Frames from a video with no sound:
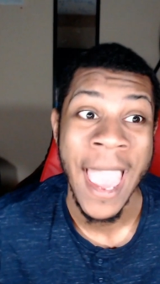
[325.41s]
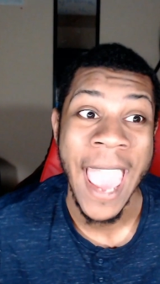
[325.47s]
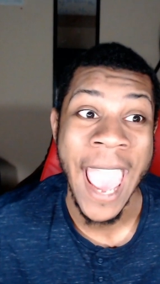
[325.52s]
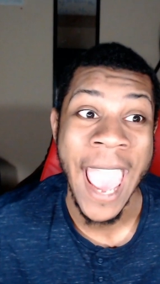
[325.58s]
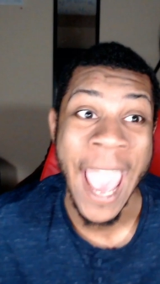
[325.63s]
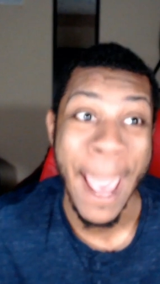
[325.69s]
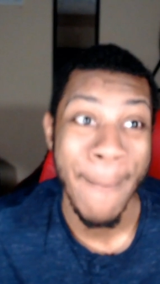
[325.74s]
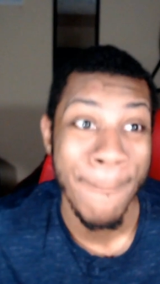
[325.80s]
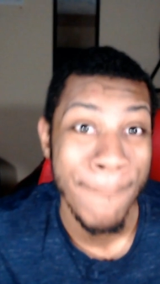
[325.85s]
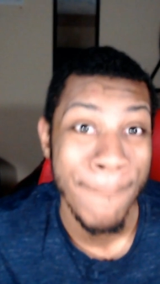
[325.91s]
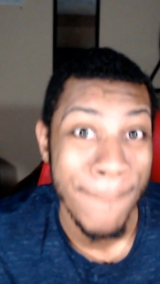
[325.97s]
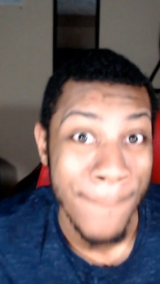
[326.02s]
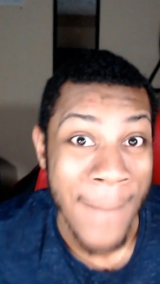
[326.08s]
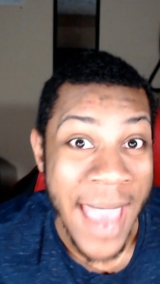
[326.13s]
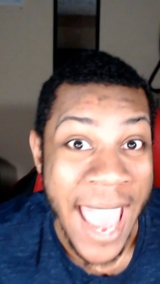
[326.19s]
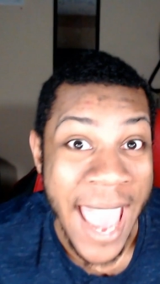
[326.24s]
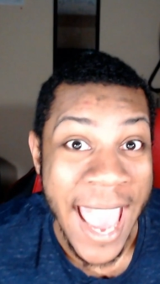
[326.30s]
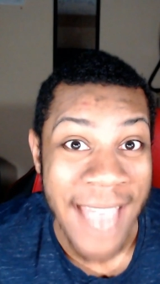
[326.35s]
At
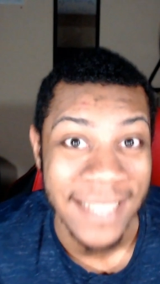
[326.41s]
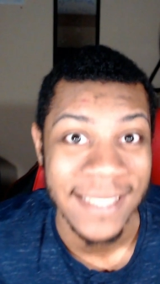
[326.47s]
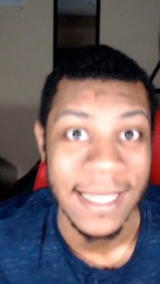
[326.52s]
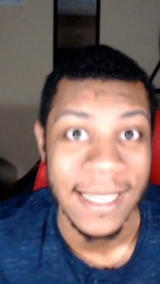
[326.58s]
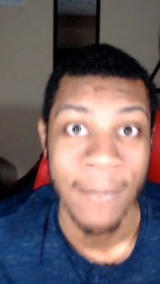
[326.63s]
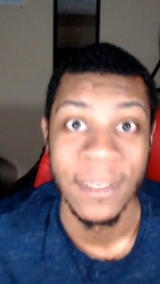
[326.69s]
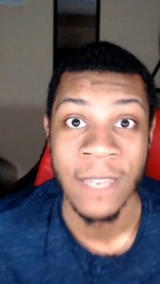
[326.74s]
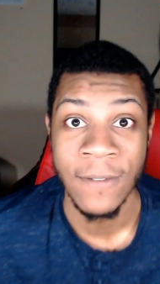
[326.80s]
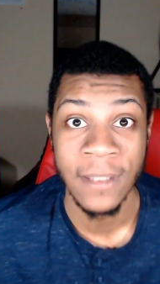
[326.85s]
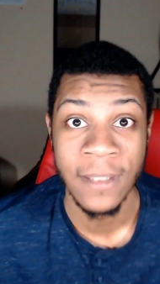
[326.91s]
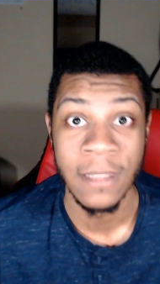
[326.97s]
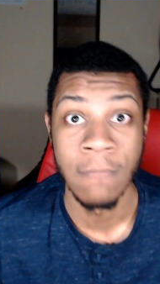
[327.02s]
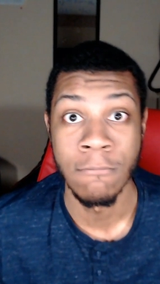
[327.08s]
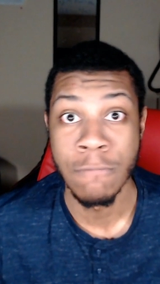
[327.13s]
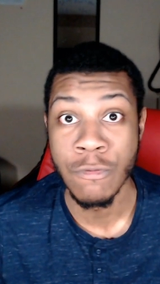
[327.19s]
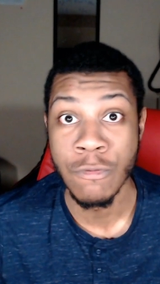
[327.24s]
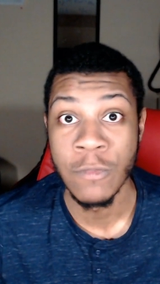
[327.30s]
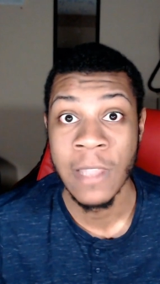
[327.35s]
max, I'm giving
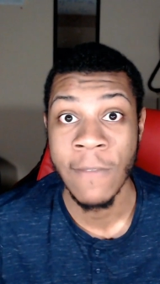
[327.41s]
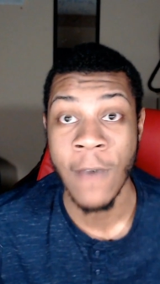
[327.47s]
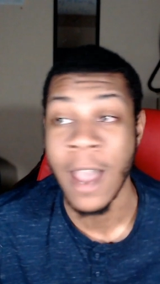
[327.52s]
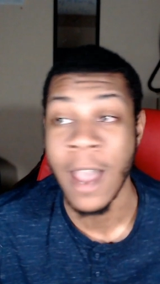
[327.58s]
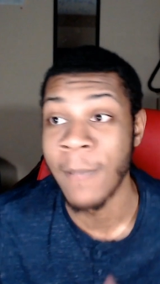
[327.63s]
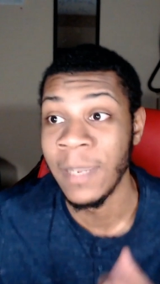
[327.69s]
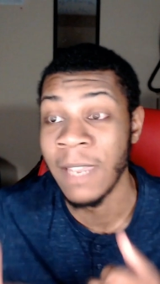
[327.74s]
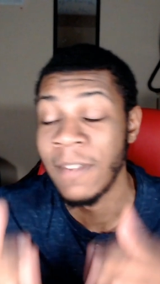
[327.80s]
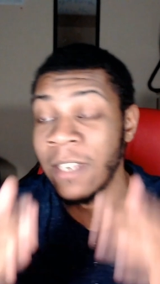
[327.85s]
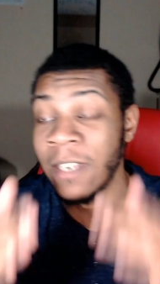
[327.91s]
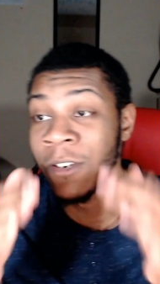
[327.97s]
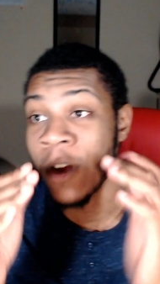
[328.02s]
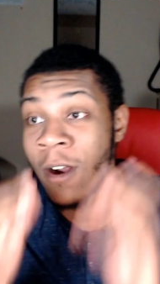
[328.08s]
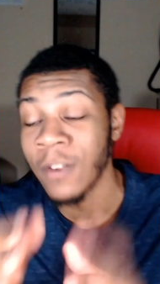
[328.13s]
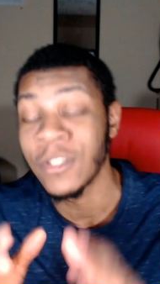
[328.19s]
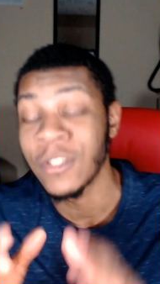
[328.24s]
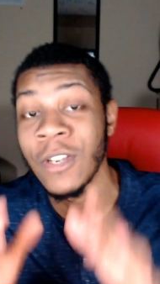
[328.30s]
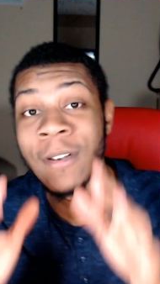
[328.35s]
them moon level. I'm giving
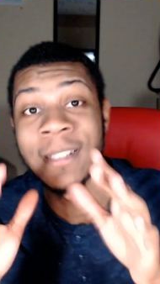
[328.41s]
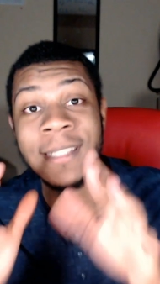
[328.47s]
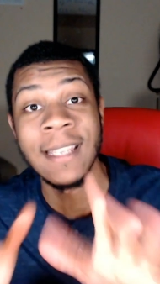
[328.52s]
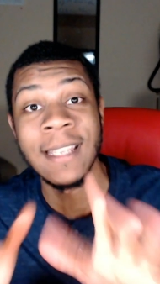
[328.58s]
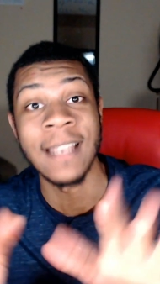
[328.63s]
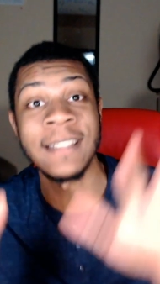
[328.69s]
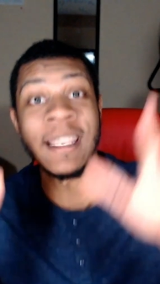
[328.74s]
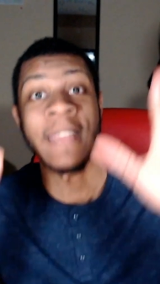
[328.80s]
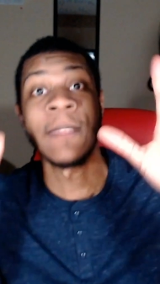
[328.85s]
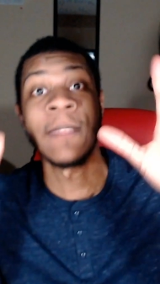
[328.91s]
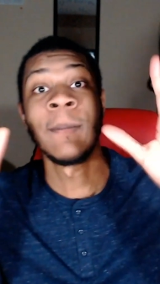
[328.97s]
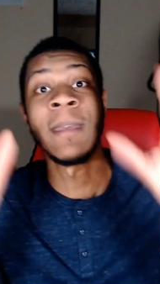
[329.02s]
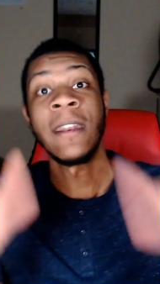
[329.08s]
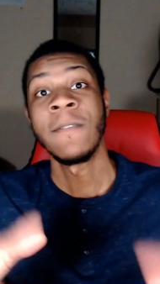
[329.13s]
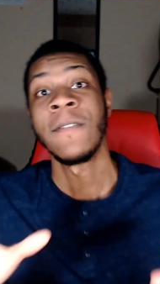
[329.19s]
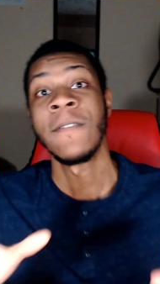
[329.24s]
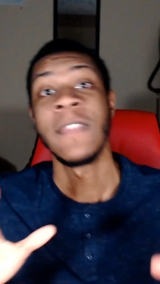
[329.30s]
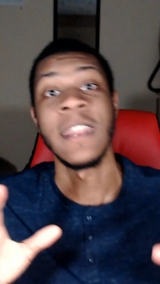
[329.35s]
Naruto and Sasuke the
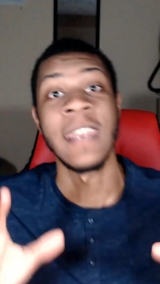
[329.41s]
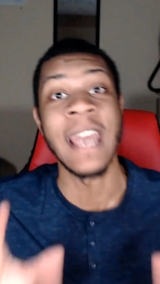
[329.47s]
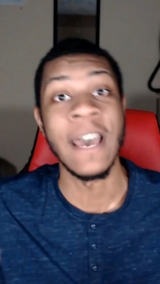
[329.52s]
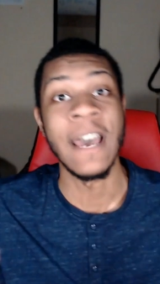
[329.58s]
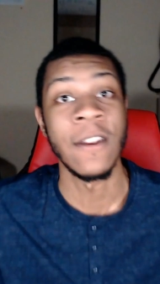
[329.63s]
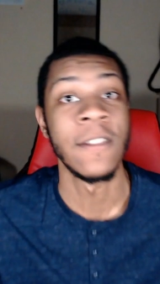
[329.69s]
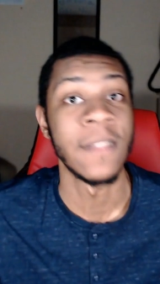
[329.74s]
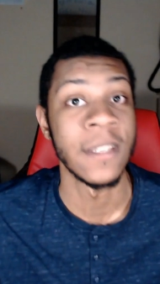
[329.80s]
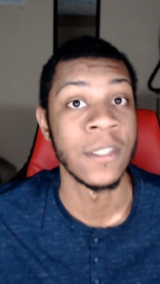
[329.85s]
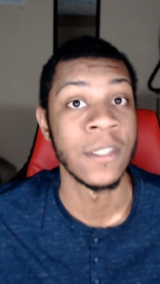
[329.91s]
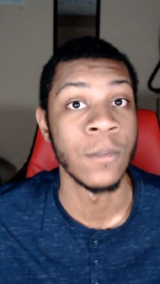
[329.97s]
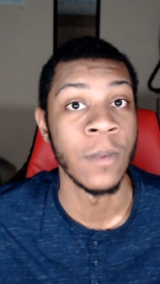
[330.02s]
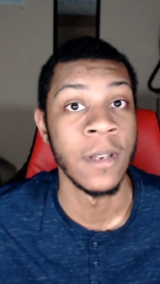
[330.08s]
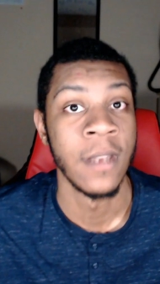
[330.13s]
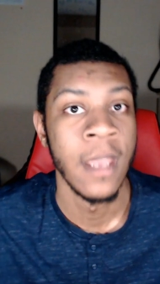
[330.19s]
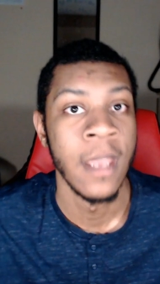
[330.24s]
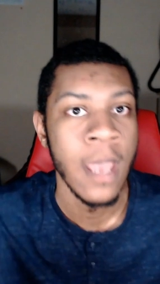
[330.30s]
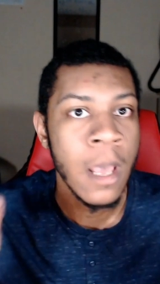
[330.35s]
benefit of the doubt in this
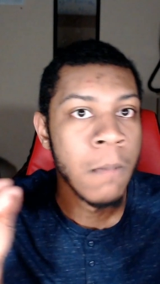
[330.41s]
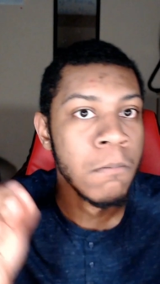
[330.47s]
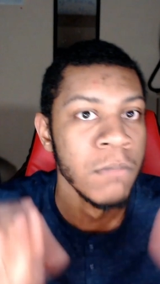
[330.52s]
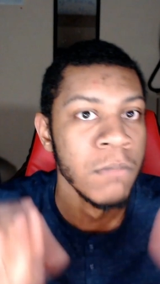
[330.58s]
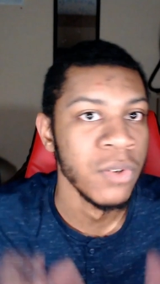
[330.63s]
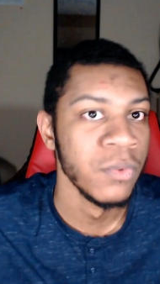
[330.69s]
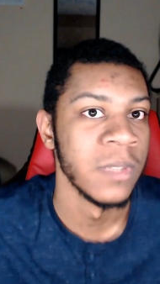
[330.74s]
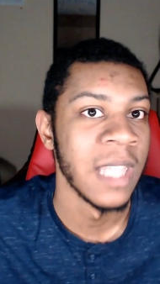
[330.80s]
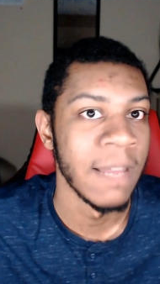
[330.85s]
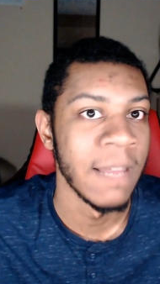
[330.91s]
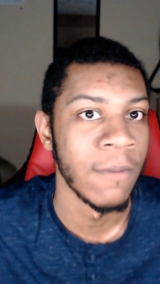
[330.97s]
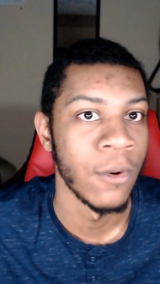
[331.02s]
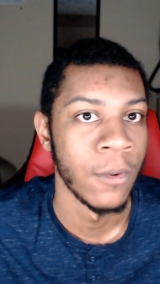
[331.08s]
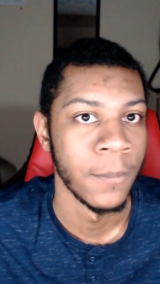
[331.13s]
one. Moon level.